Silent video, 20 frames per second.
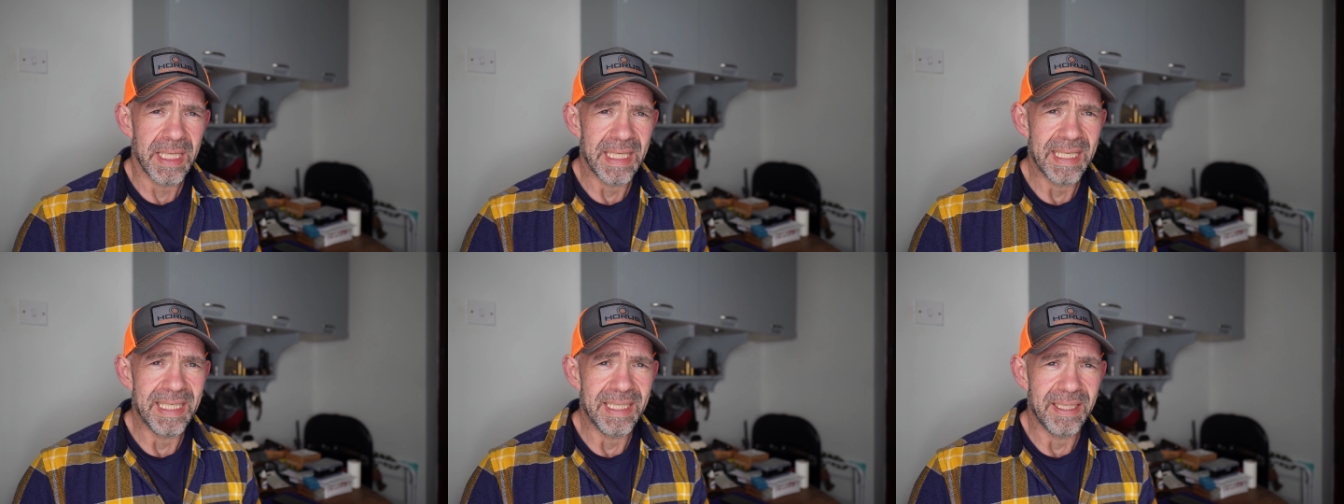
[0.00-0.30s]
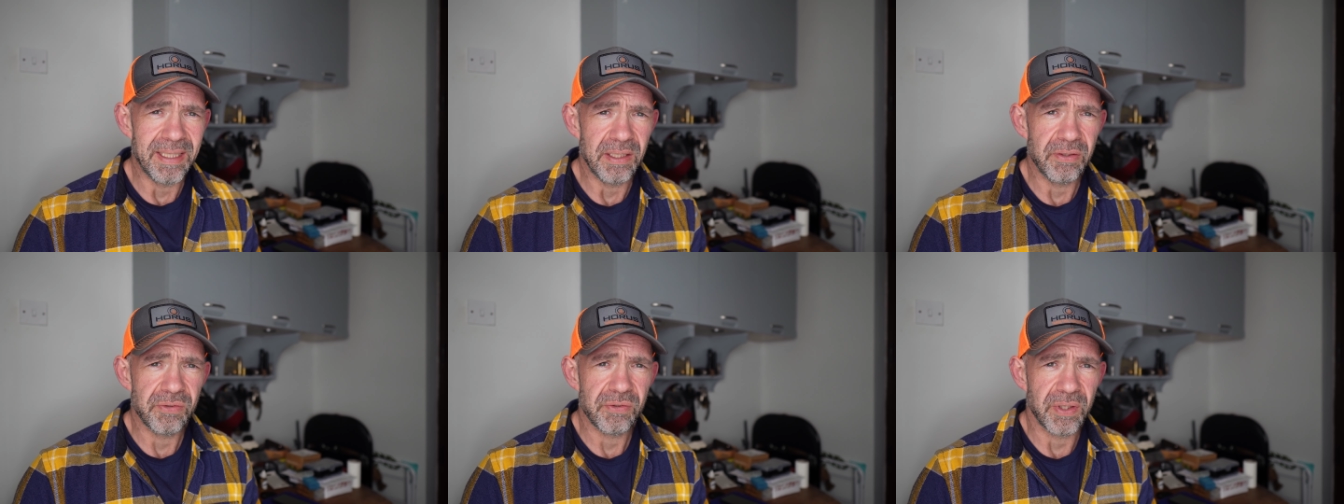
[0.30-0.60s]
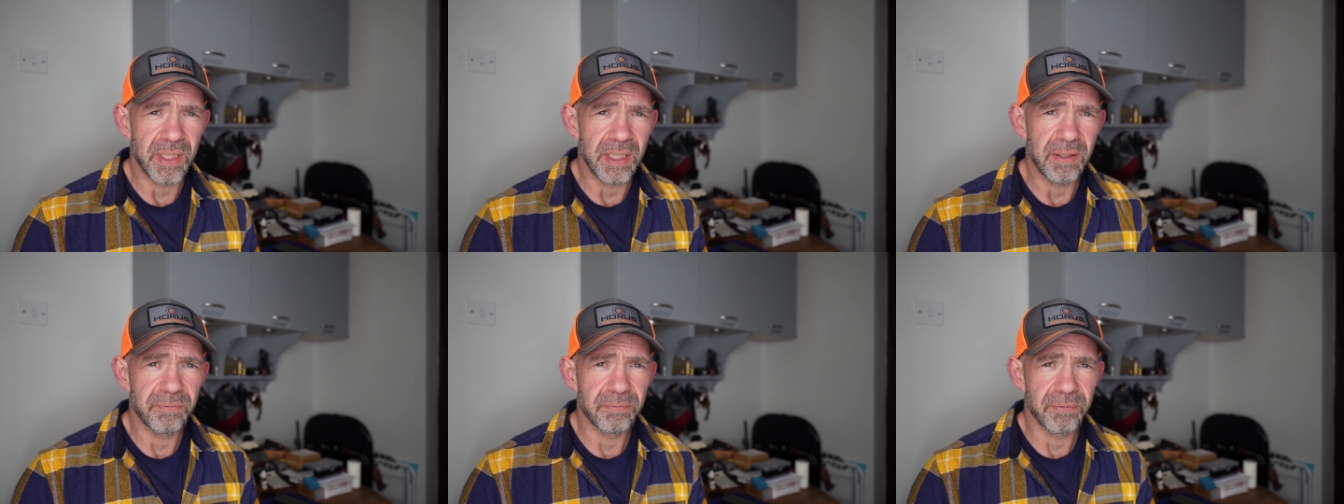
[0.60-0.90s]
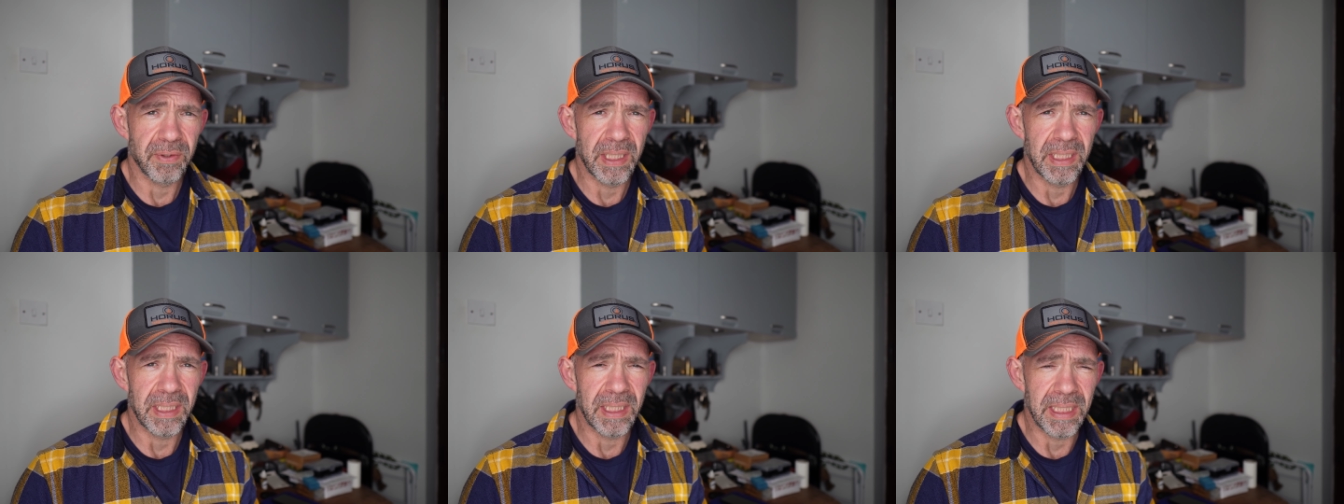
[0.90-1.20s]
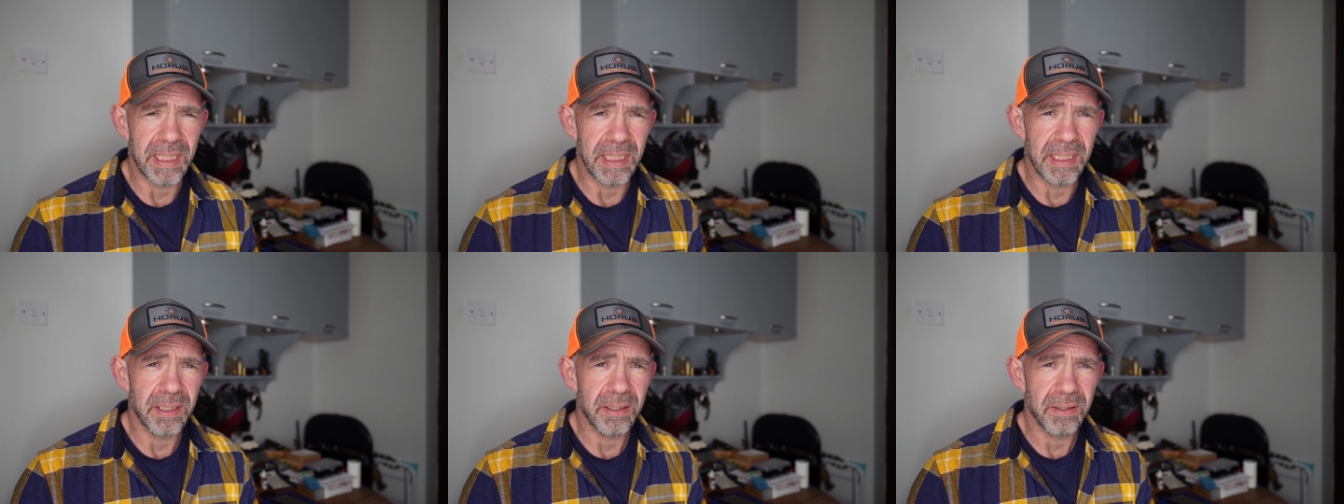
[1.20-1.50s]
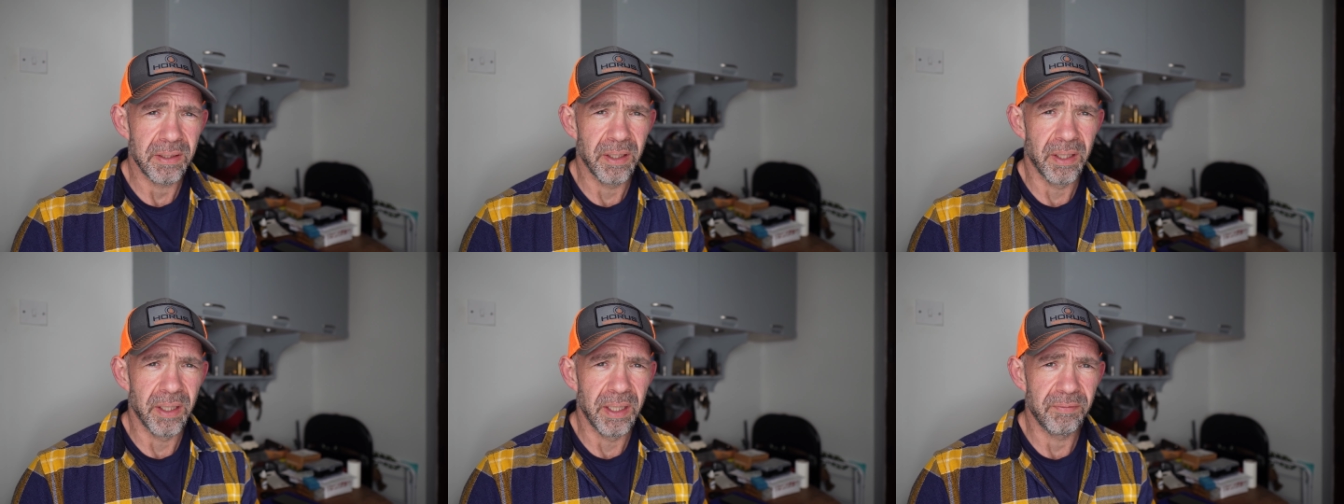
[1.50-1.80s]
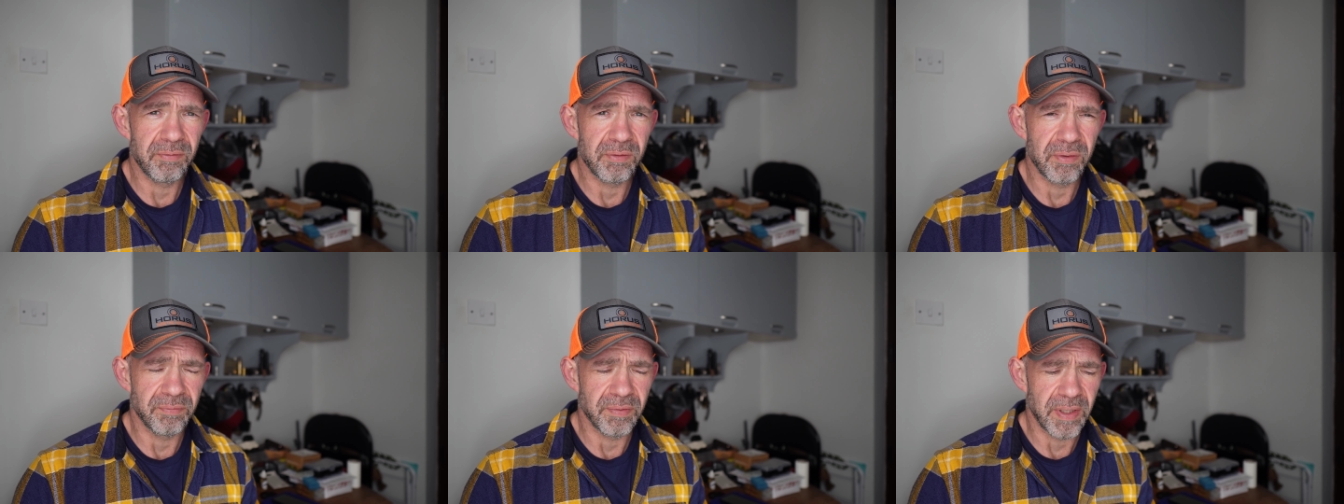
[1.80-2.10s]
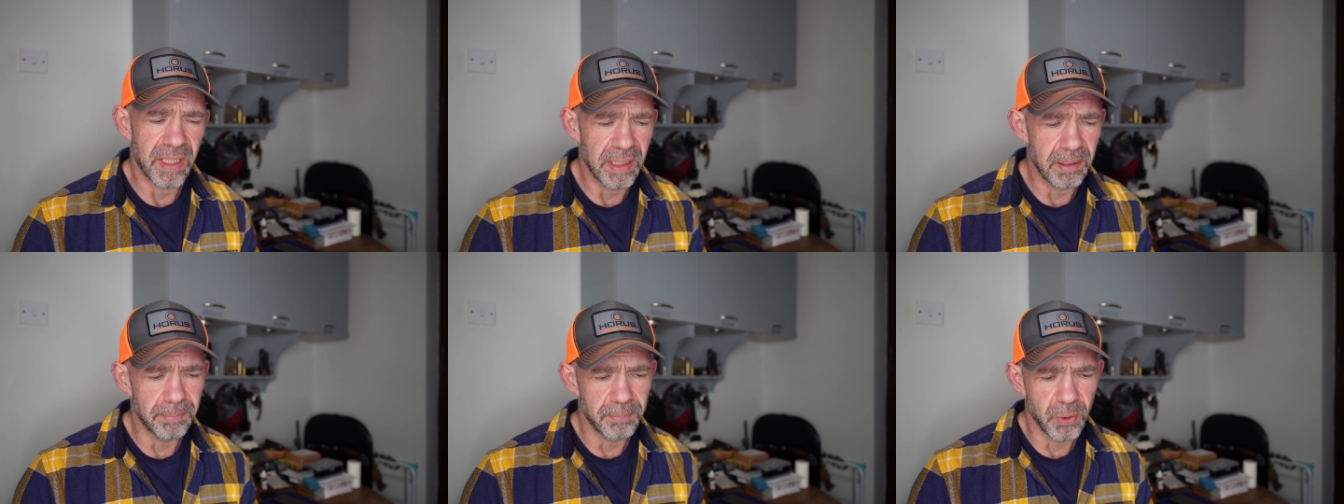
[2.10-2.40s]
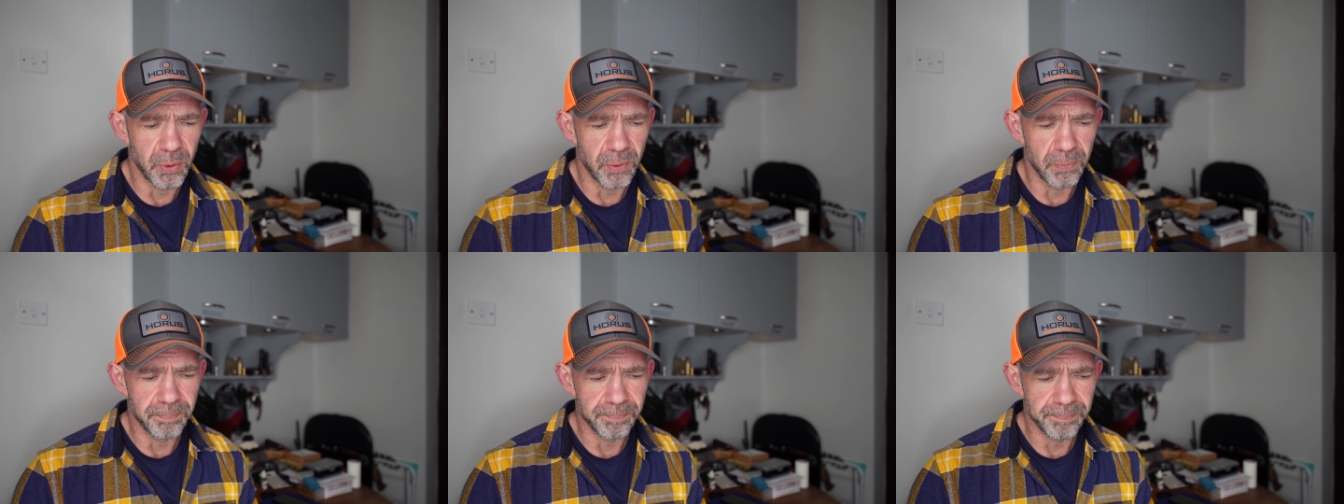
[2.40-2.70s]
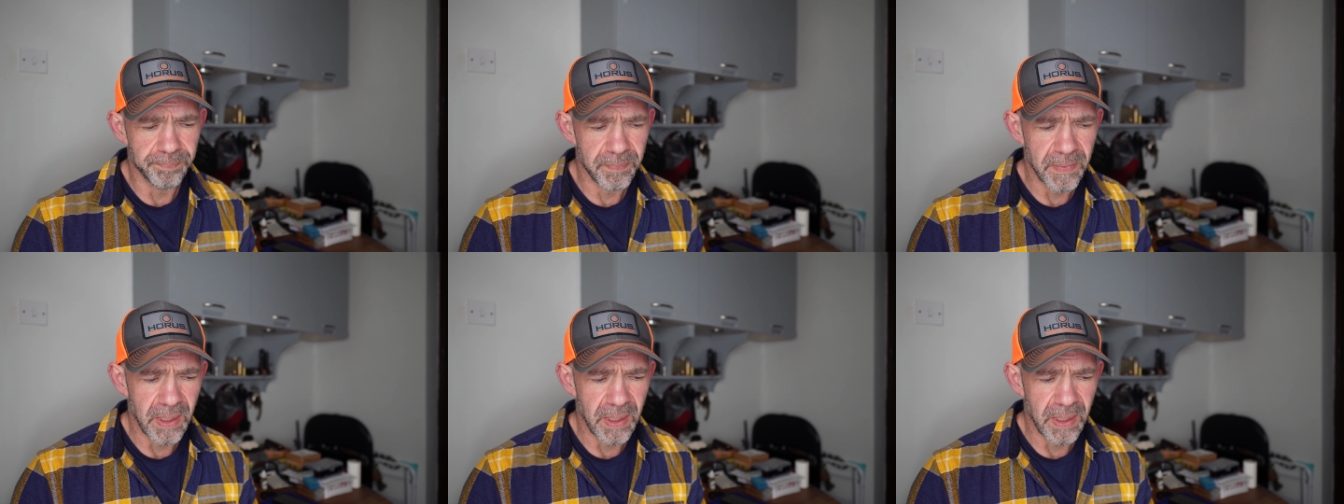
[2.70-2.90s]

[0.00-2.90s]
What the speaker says: EDC friendly knives available